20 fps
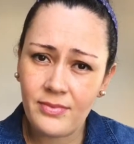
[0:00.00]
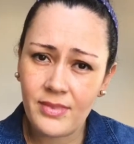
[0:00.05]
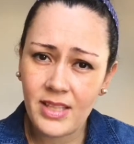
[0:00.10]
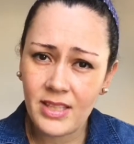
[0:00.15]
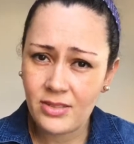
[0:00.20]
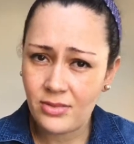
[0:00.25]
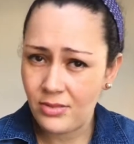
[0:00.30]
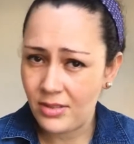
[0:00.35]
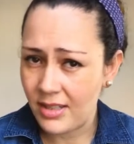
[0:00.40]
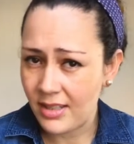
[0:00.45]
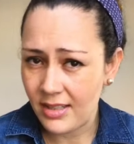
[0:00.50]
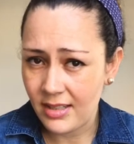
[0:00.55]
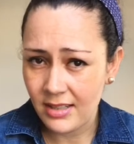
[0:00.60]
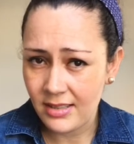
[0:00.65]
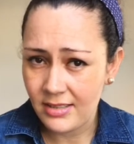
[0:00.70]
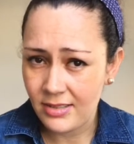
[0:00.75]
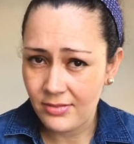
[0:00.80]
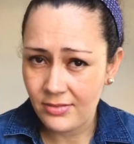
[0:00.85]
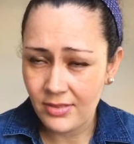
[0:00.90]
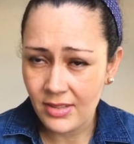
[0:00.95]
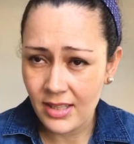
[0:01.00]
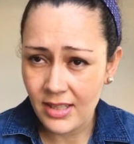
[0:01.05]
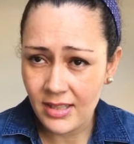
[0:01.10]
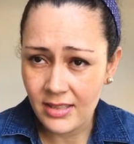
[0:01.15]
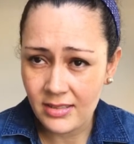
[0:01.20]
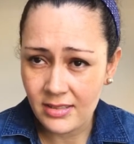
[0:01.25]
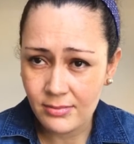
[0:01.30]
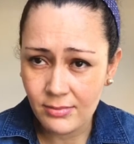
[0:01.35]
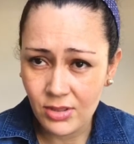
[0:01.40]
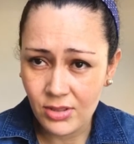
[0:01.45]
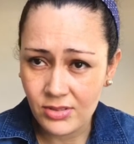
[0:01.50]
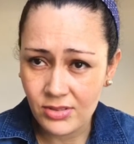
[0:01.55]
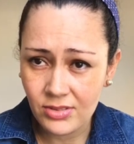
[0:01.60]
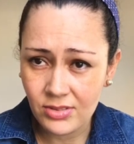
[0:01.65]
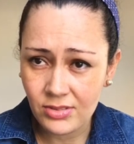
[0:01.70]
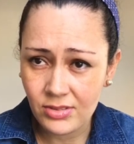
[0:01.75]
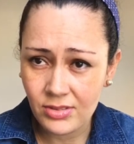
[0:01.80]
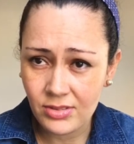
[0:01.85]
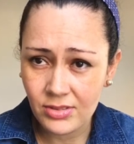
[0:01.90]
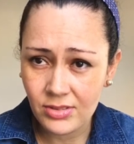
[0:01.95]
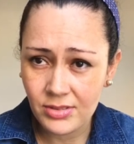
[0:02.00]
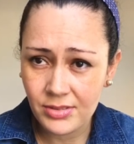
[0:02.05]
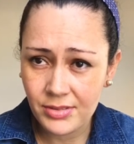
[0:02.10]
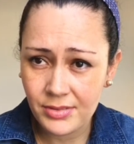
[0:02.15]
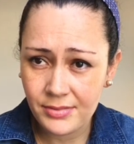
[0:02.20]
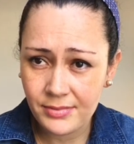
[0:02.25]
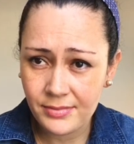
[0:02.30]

that's what i classify as monsters